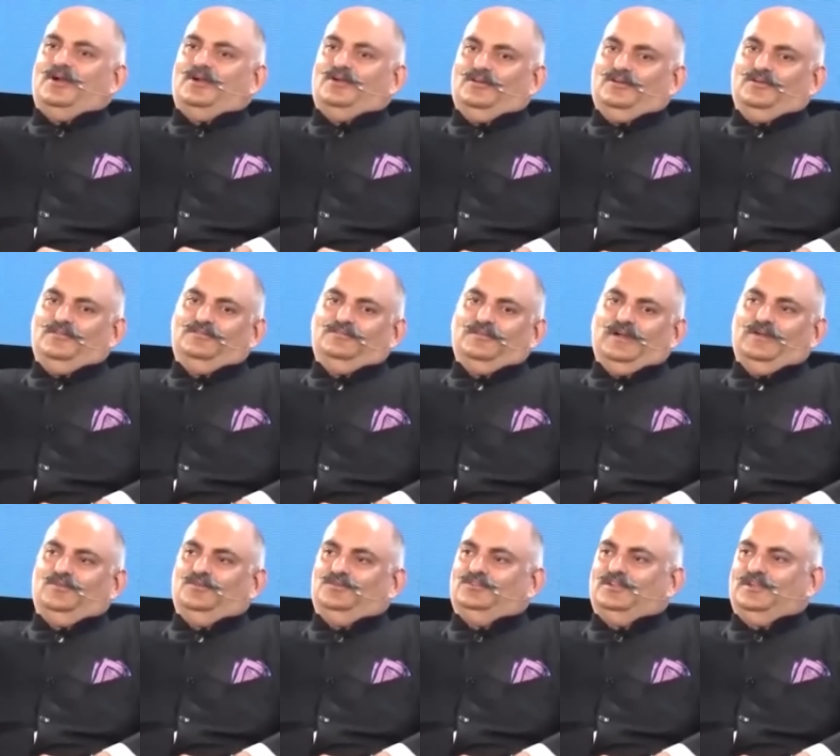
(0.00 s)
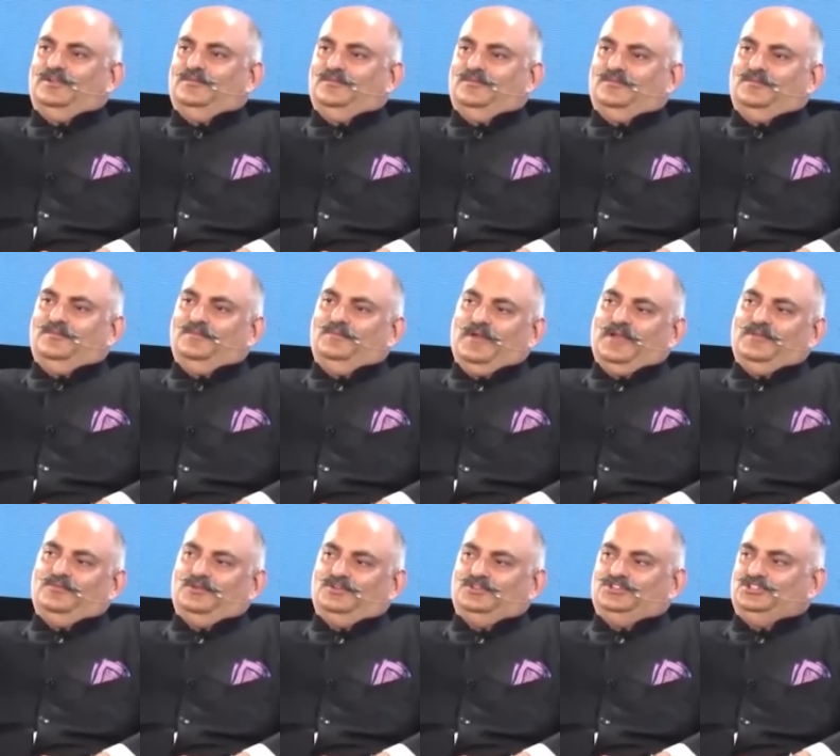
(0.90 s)
out of, I would say,
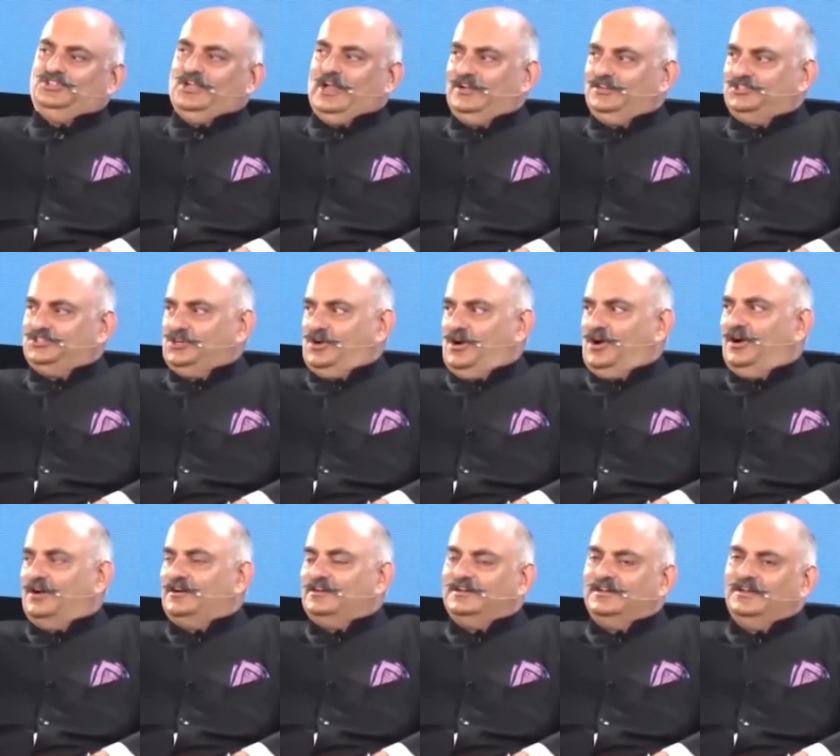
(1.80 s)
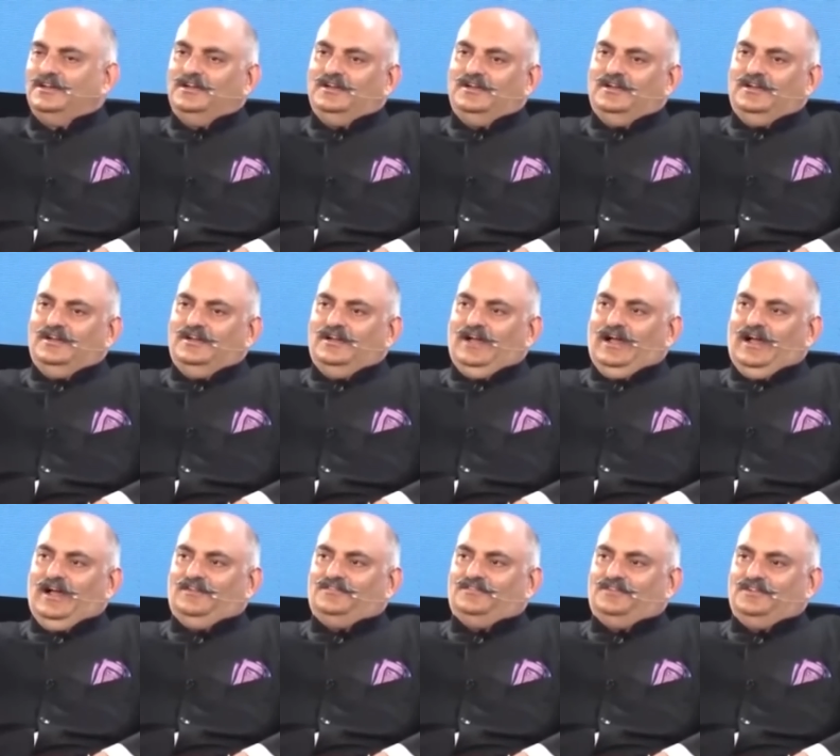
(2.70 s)
Ben was shell-shocked
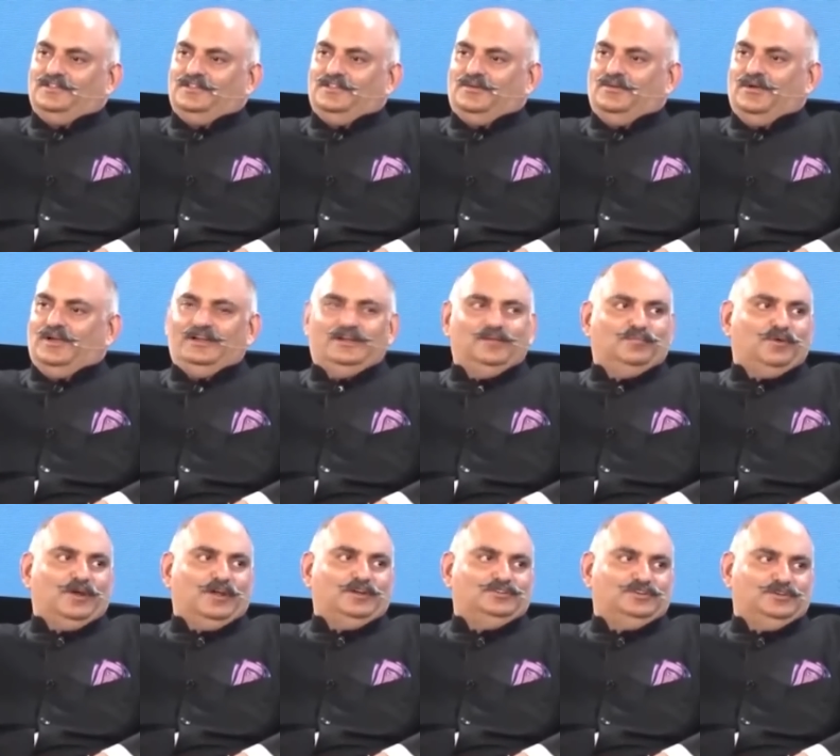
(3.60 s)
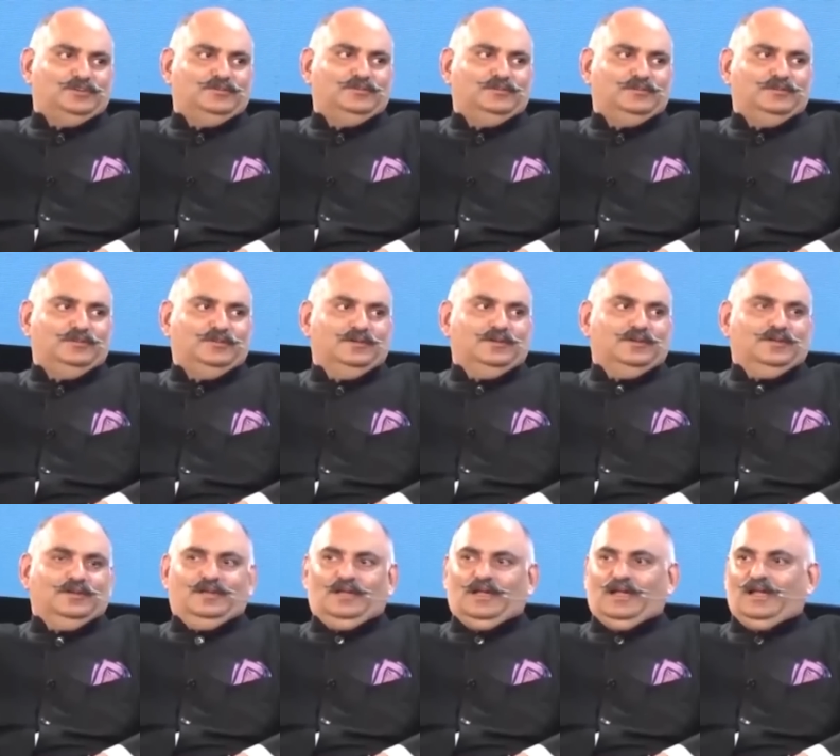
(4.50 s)
after the Great Depression.
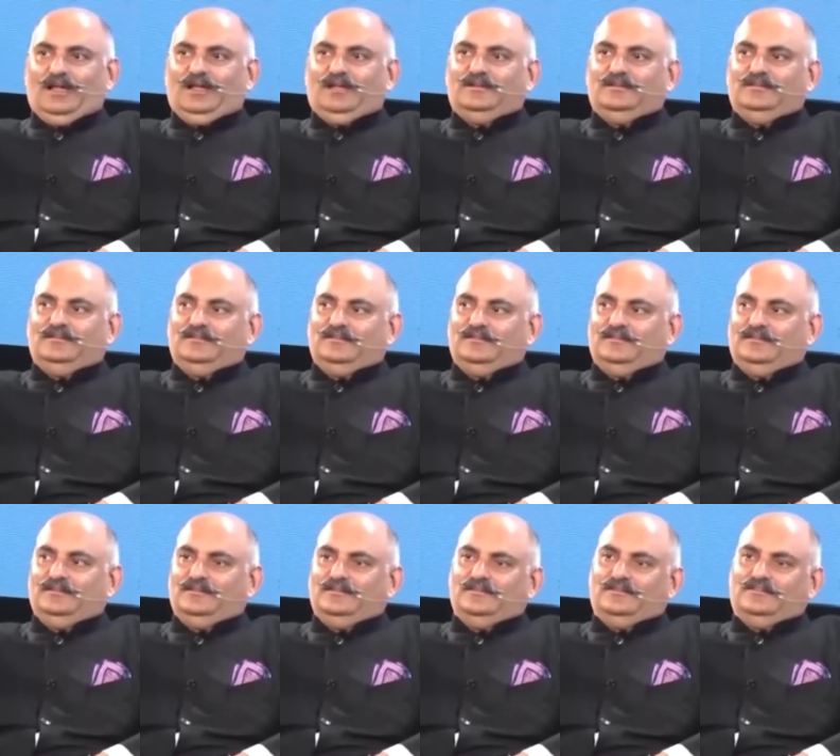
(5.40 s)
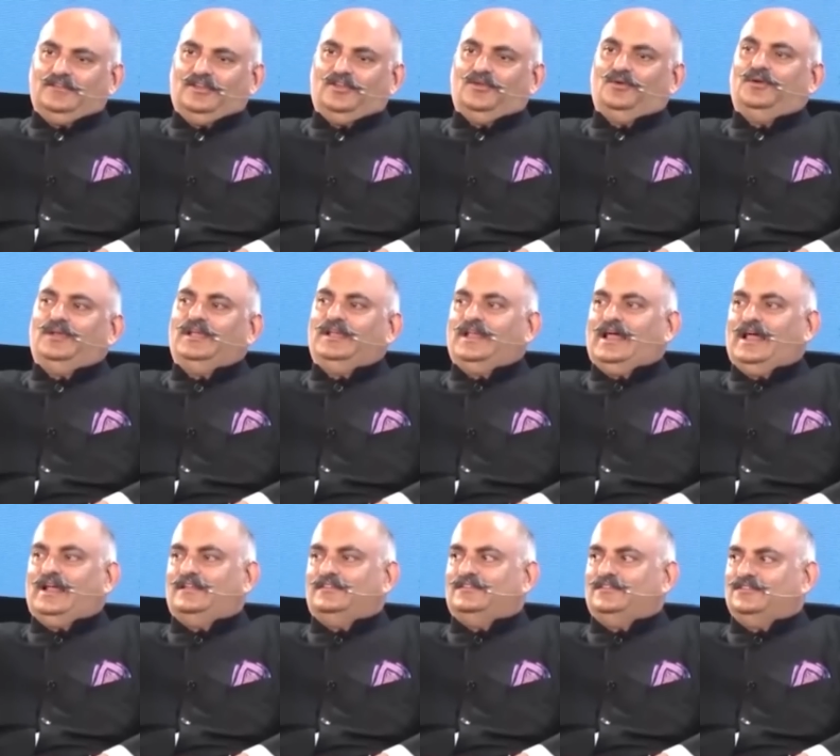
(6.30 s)
And security
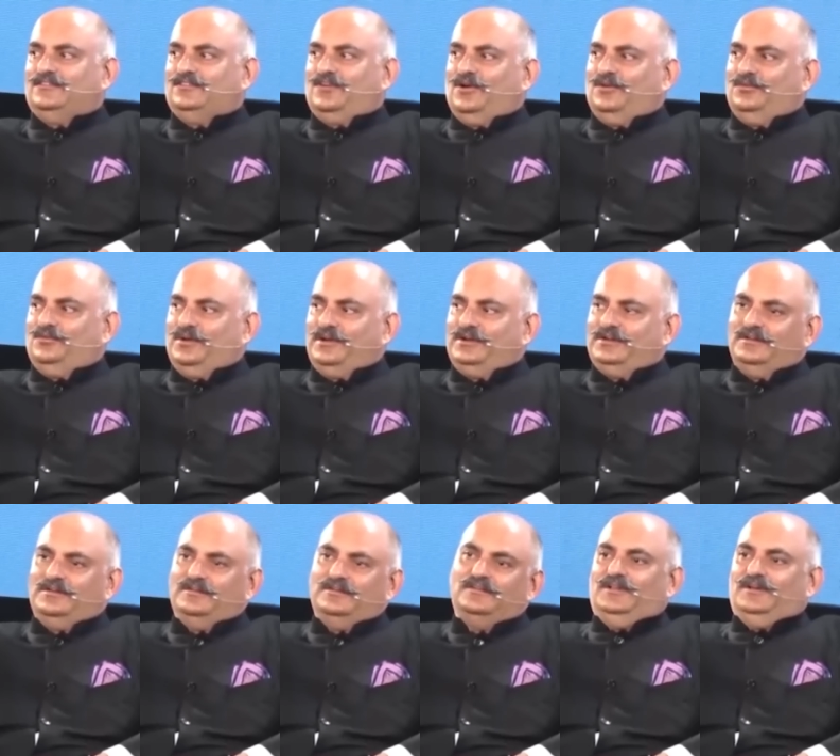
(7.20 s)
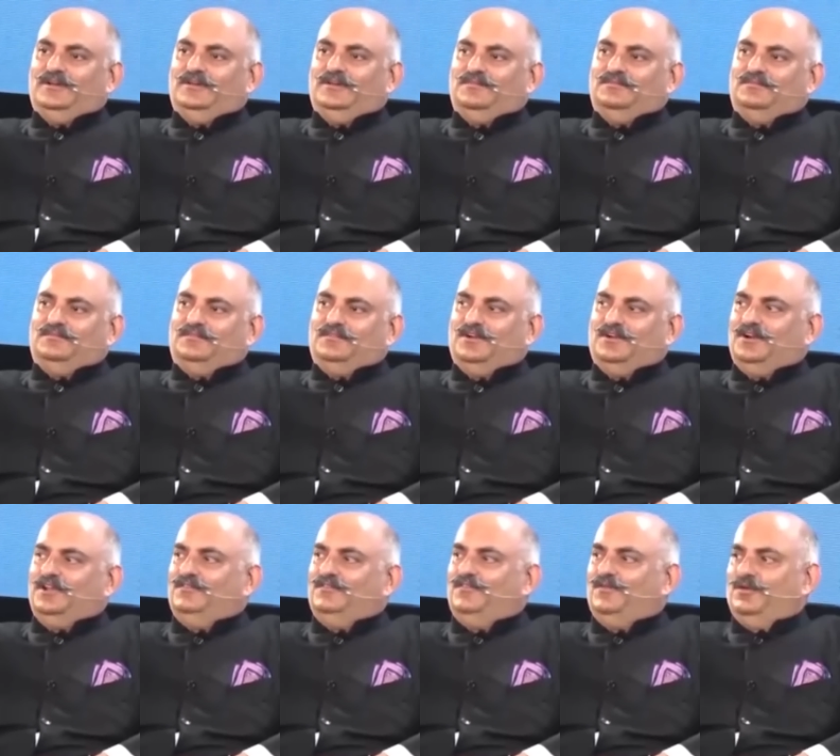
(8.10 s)
analysis got written, the
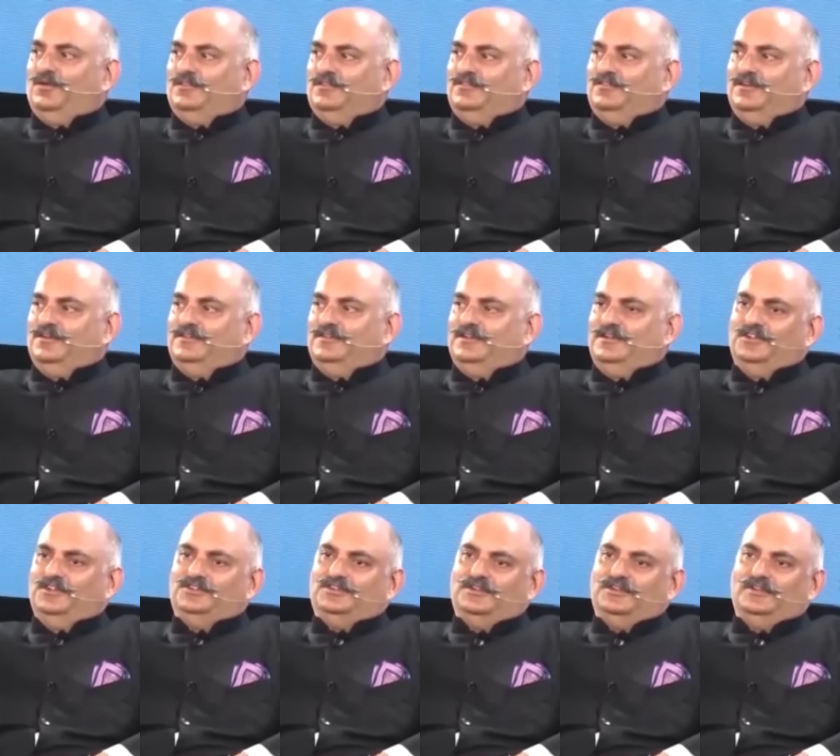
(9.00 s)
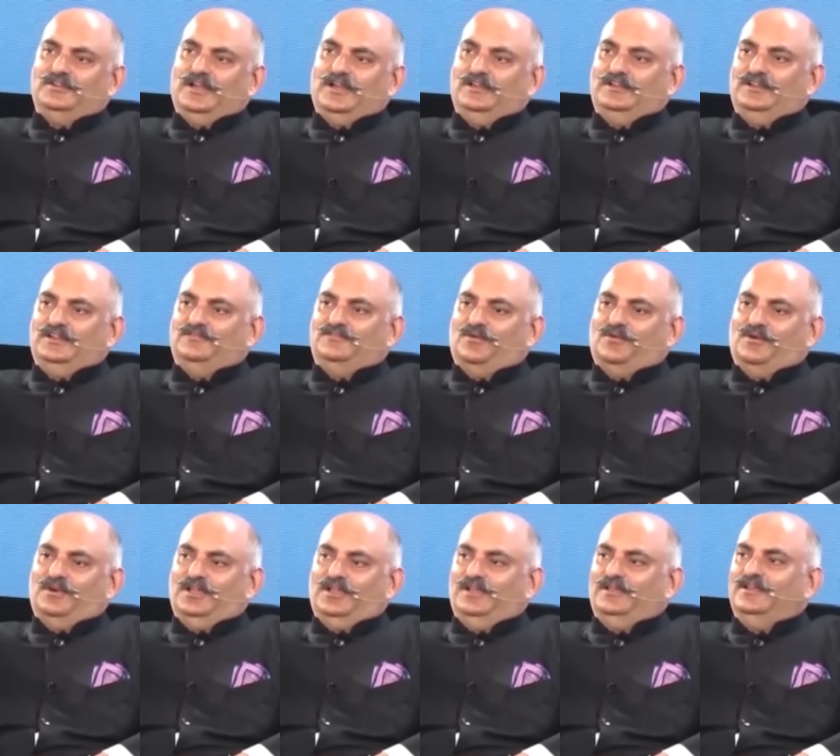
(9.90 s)
34 the first edition,
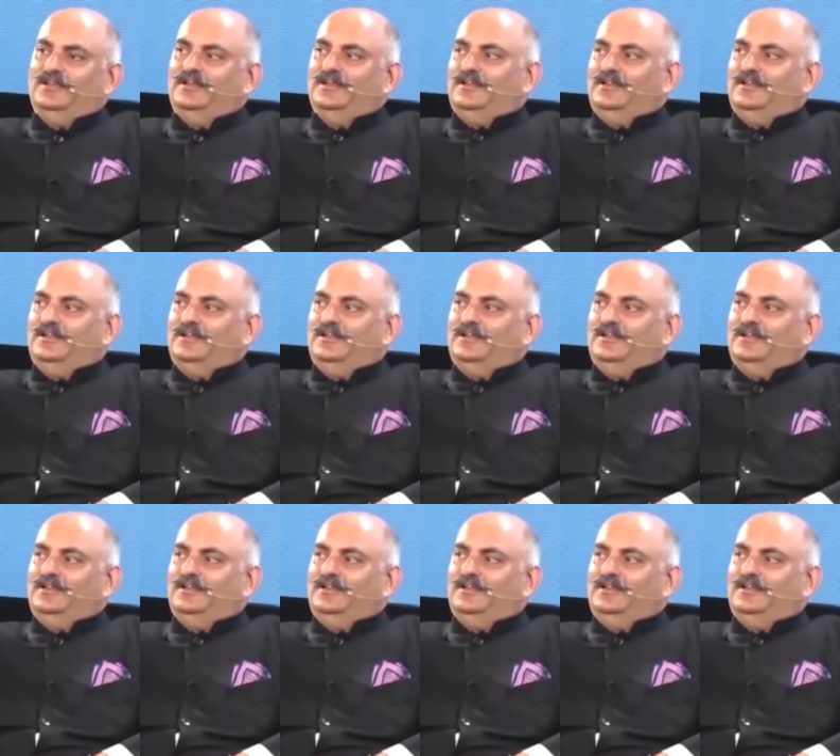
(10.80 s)
1940